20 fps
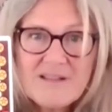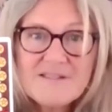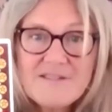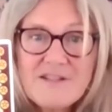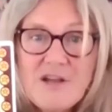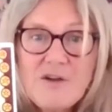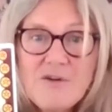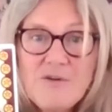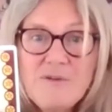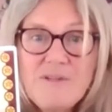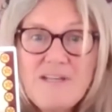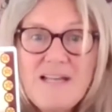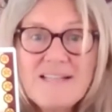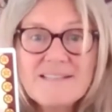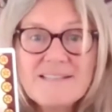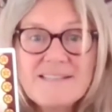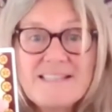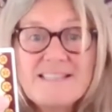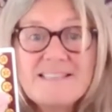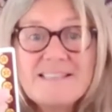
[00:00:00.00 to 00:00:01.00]
So
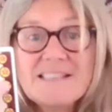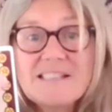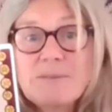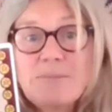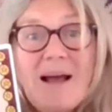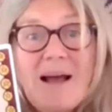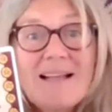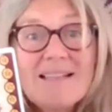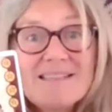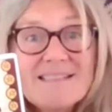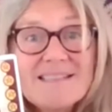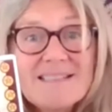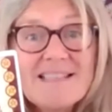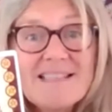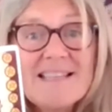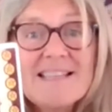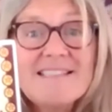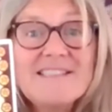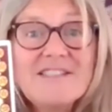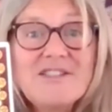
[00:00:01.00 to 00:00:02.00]
yes, he's expanding
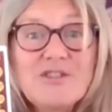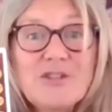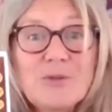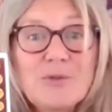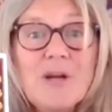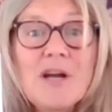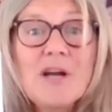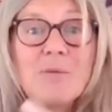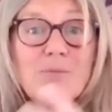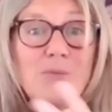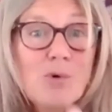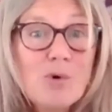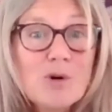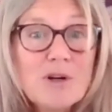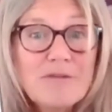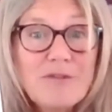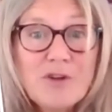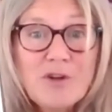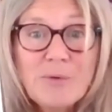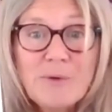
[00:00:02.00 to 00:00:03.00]
into more
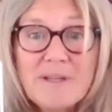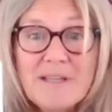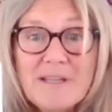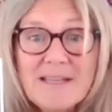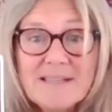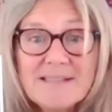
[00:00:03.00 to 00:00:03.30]
of who he